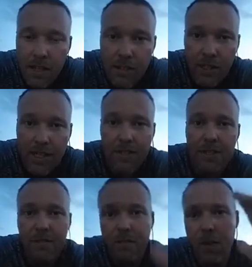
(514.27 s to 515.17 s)
So
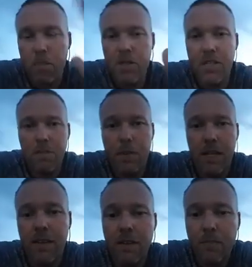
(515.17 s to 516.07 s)
guys, appreciate you
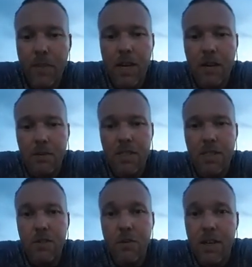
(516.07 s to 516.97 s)
being here. I'll
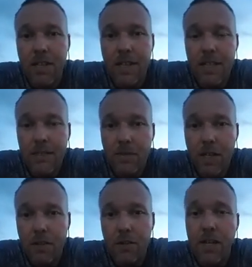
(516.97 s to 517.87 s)
see you on the next
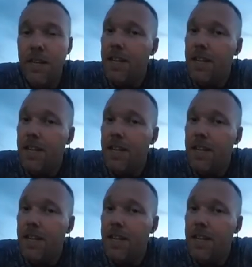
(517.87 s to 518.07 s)
video,